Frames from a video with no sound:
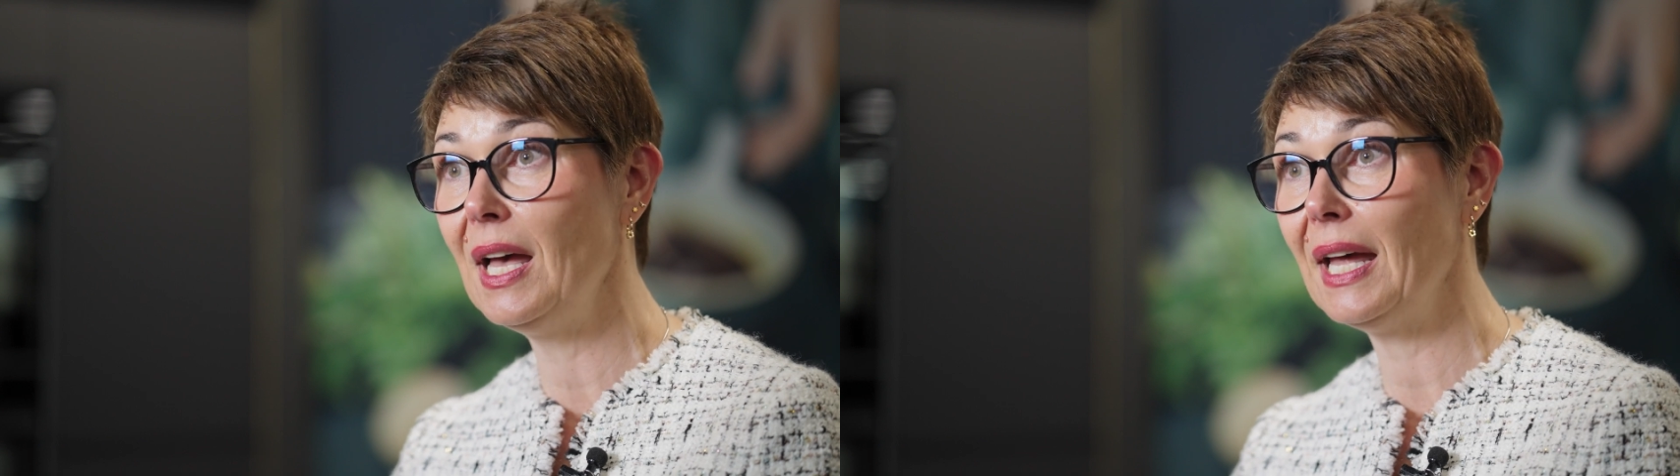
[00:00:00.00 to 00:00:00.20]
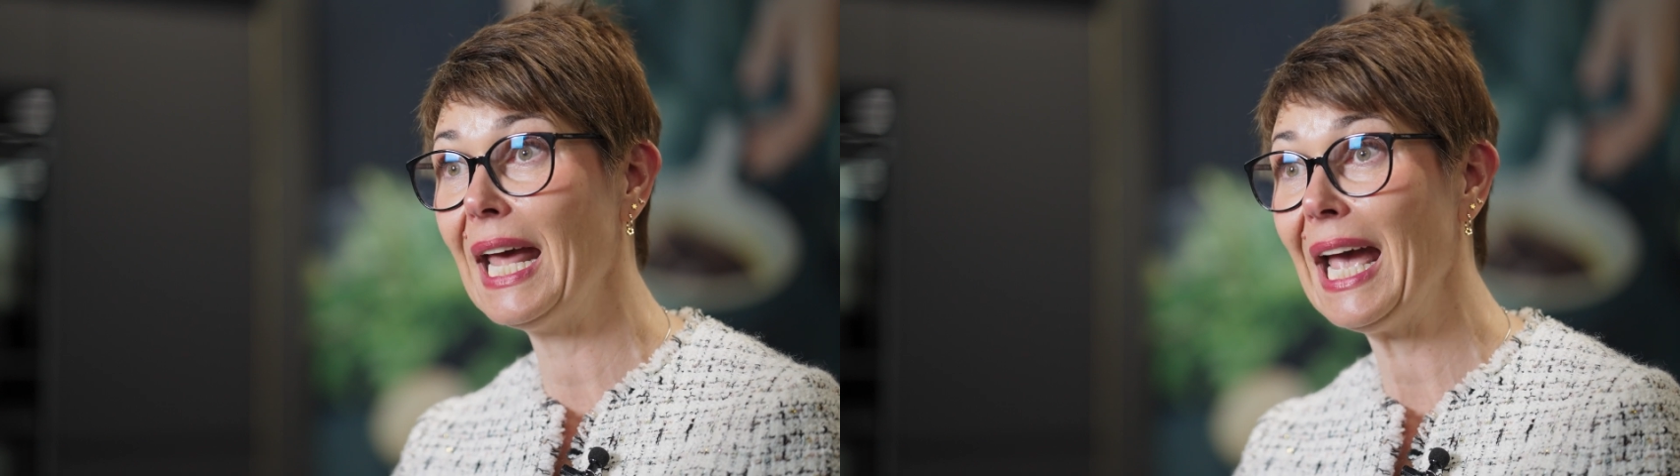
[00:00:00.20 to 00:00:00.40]

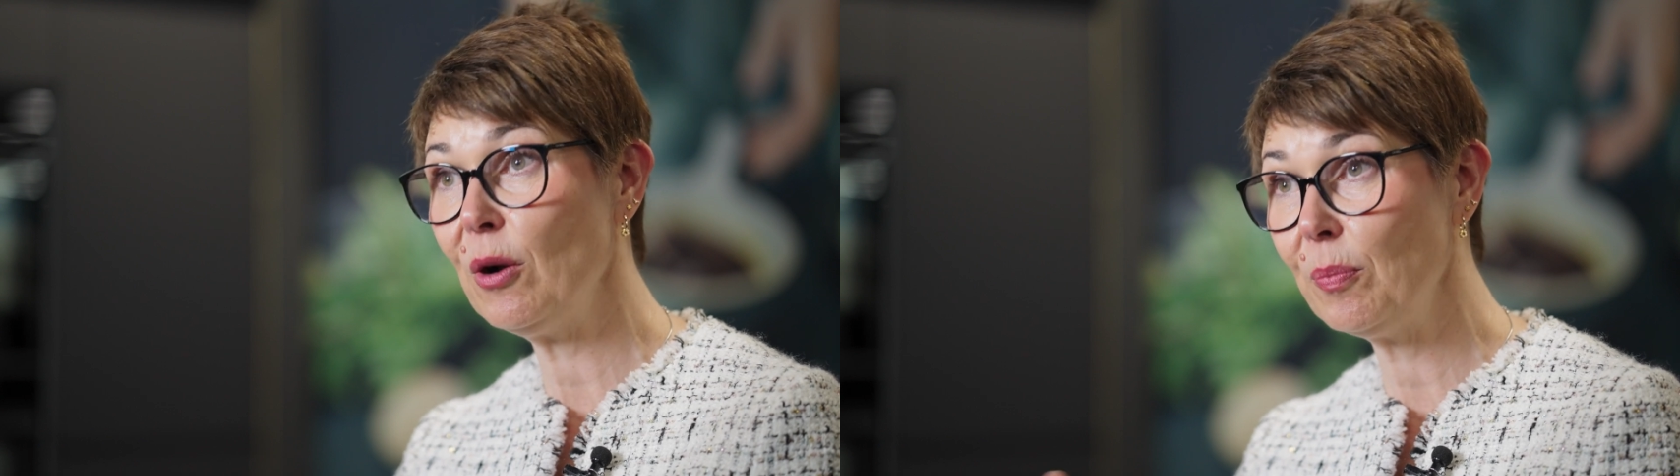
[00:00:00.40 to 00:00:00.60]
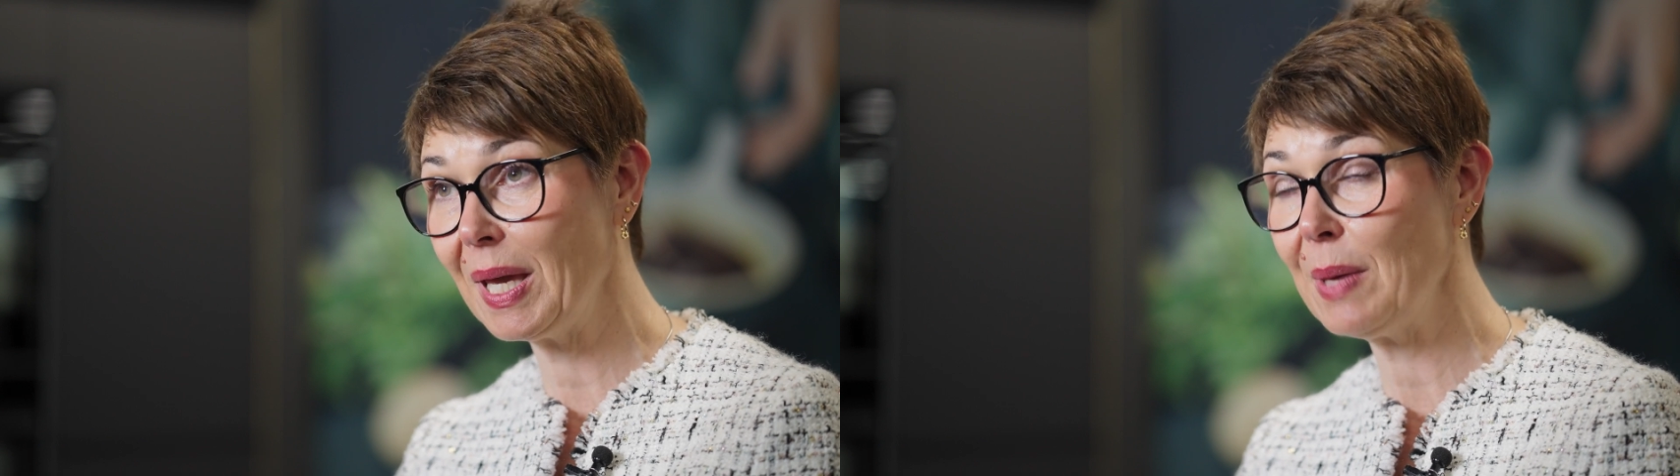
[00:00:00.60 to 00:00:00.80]
and
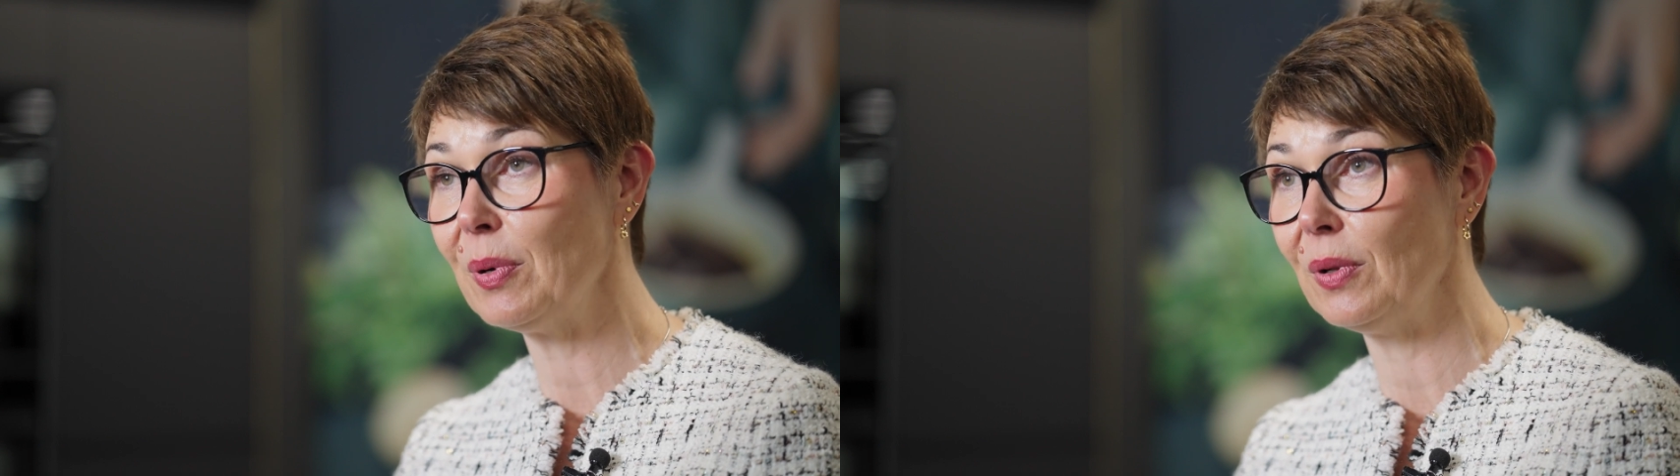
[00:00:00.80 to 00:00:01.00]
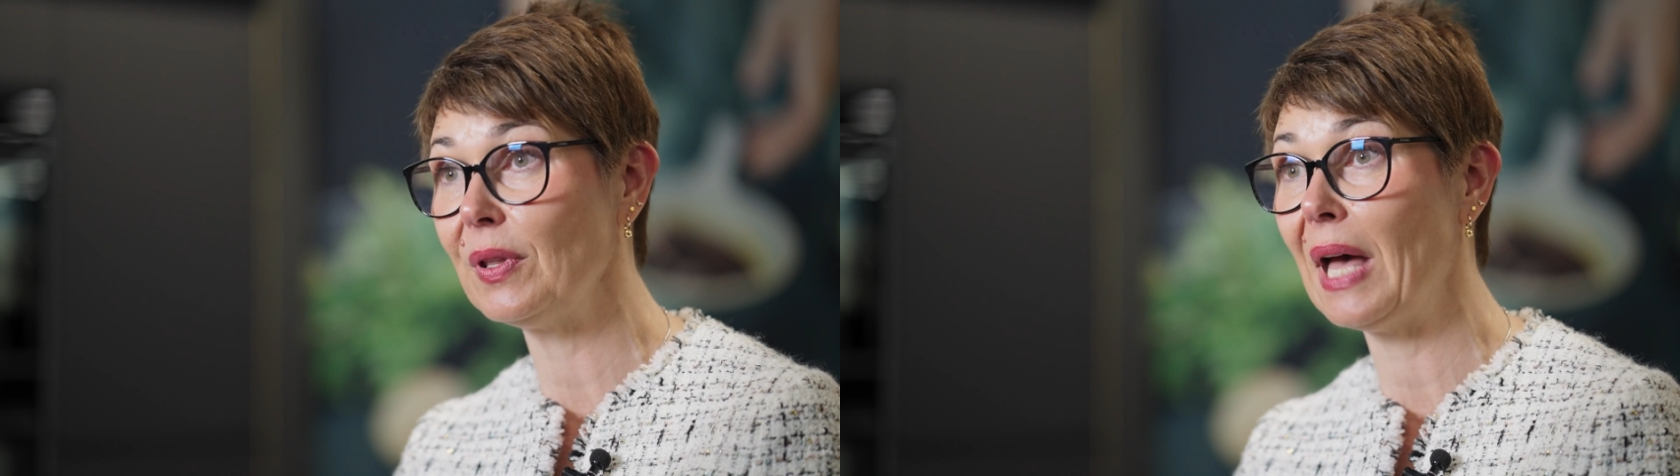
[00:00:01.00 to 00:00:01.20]
how
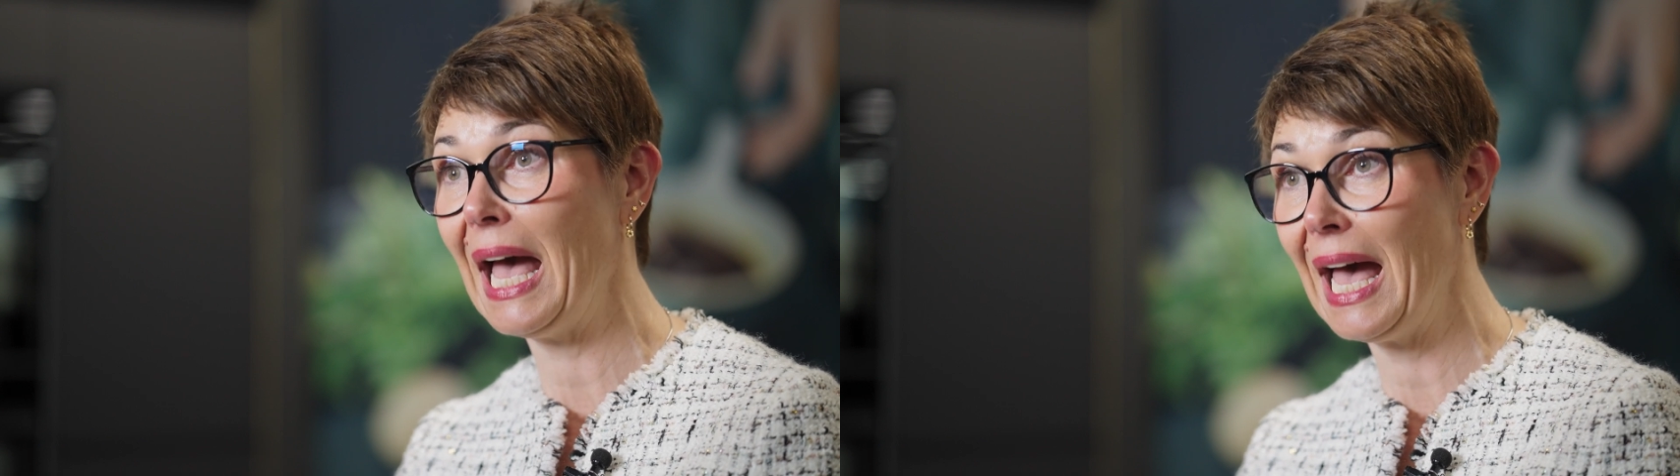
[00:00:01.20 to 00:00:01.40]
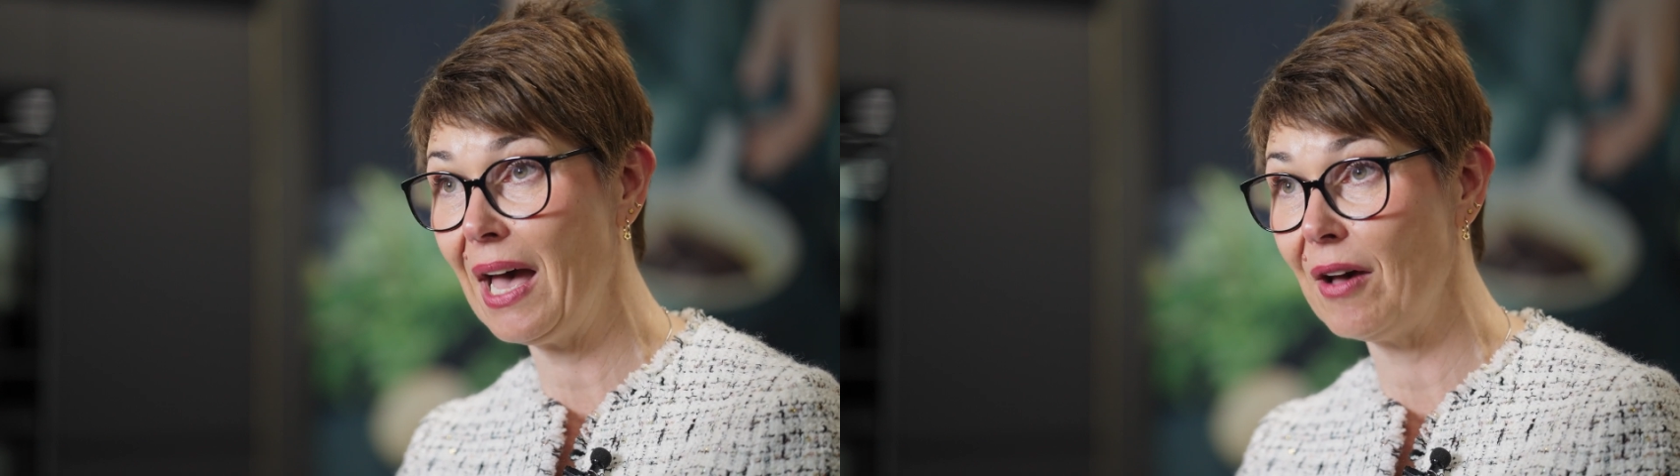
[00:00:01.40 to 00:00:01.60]
people that
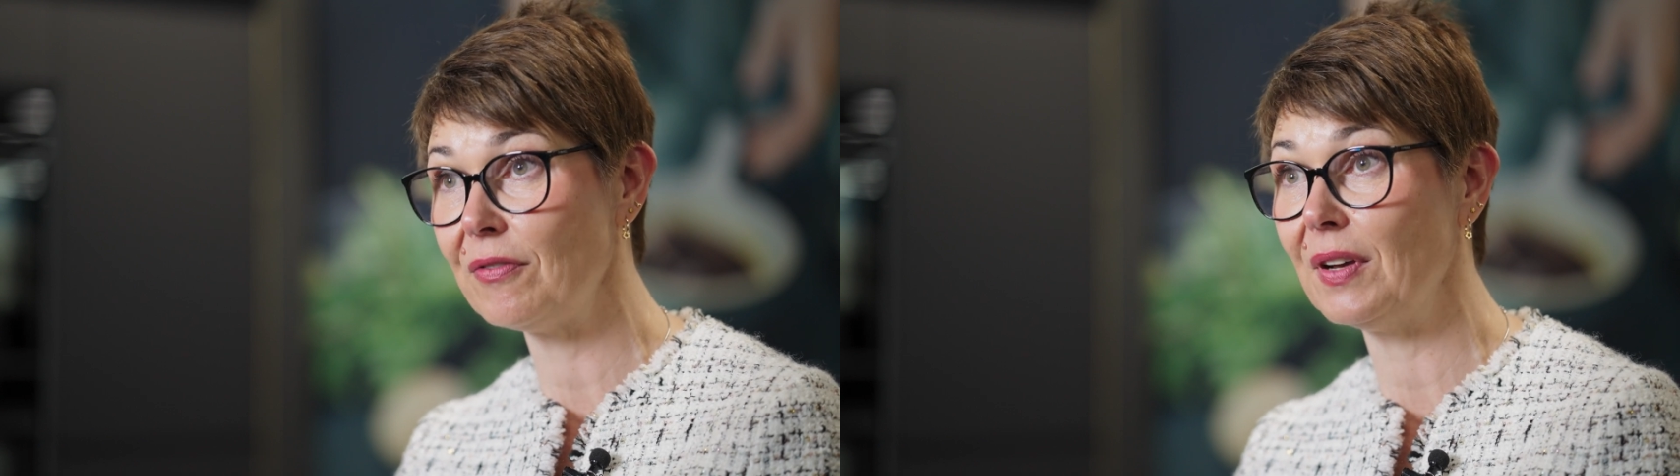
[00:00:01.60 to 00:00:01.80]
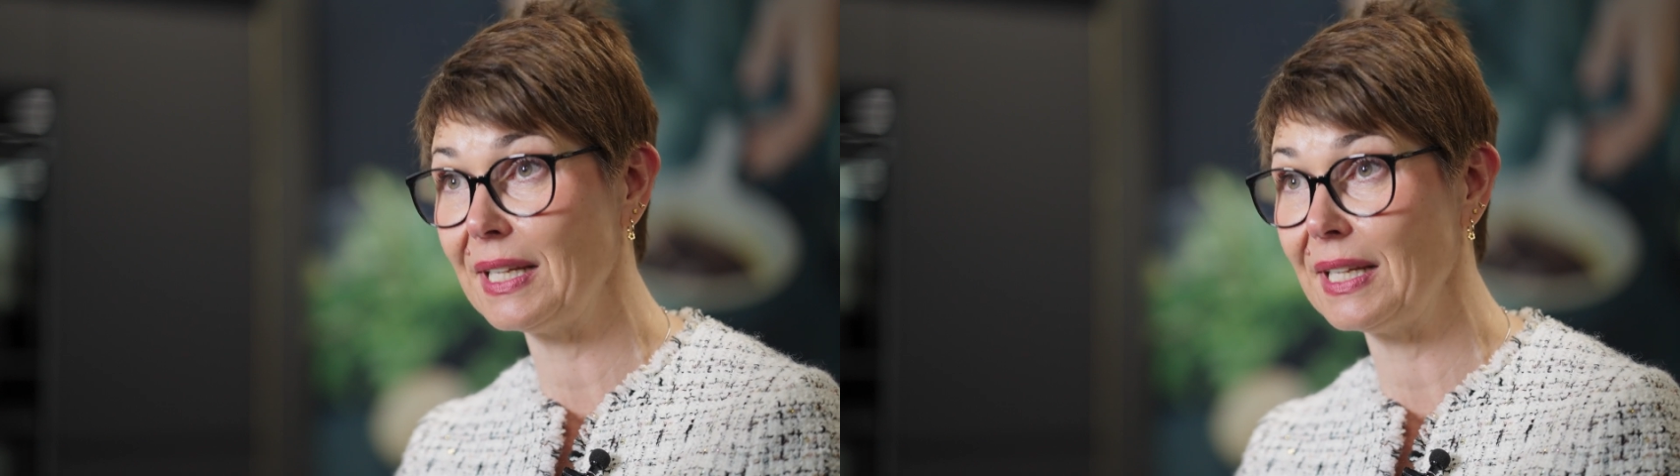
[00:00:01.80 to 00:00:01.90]
have